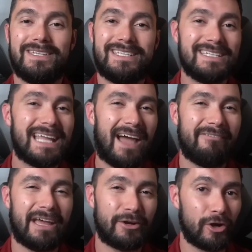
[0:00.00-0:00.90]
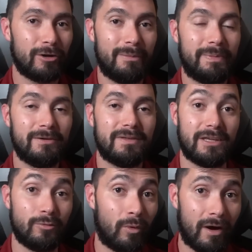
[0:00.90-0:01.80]
it didn't have that curb appeal that
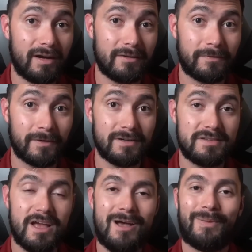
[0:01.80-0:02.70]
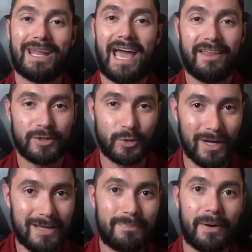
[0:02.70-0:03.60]
you wanted at first, but it had the
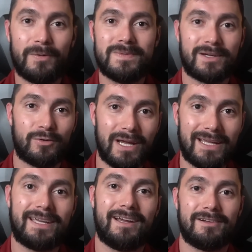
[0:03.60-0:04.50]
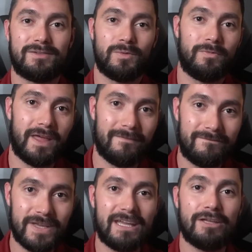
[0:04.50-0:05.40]
great bones and great character
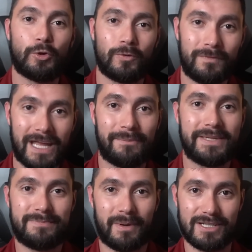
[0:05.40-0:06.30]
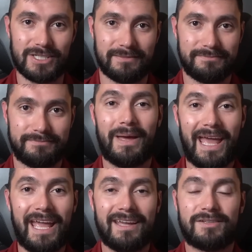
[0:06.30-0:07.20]
that fit your family's budget. But
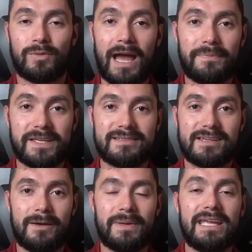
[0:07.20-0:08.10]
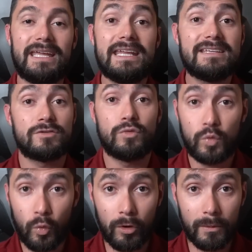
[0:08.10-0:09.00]
hey, to wrap things up, it is
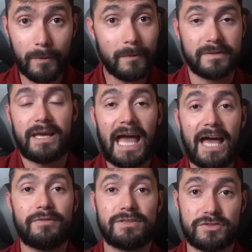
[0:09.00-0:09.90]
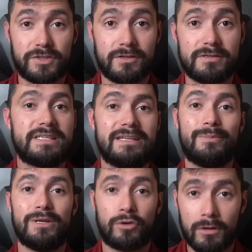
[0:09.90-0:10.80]
normal to have concerns and
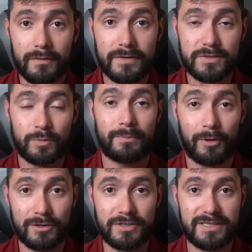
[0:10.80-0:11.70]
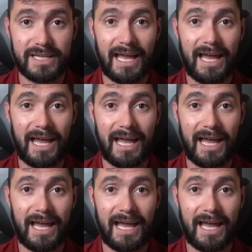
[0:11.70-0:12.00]
to be nervous when purchasing a